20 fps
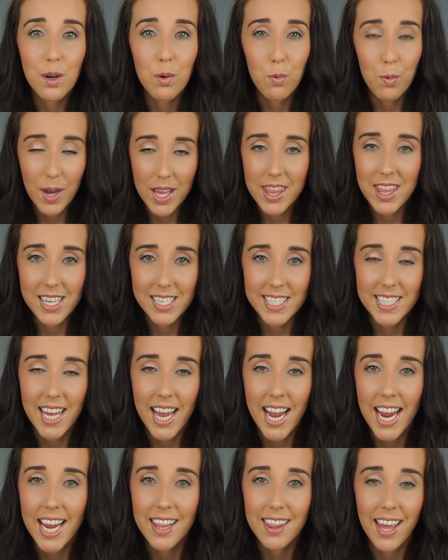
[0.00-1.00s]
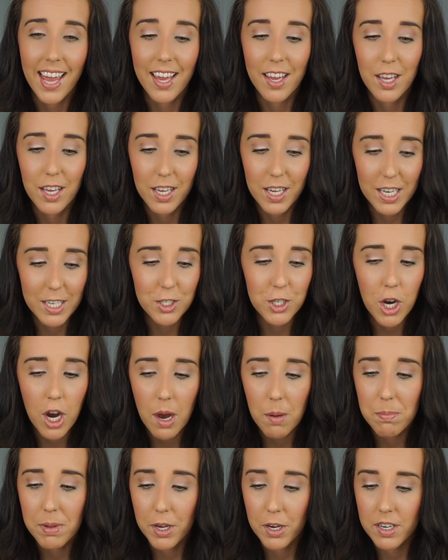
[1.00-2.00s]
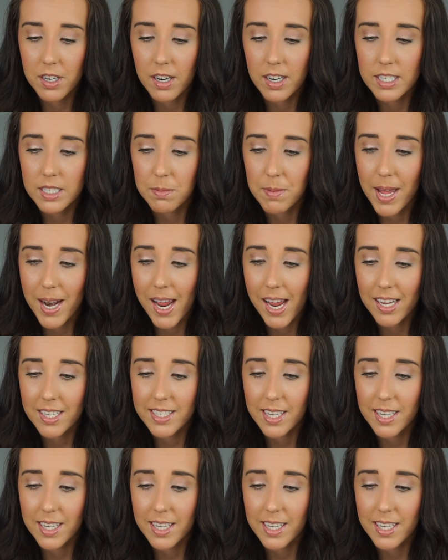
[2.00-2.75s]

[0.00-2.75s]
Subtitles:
with this line. Like, good job, Pure Cosmetics.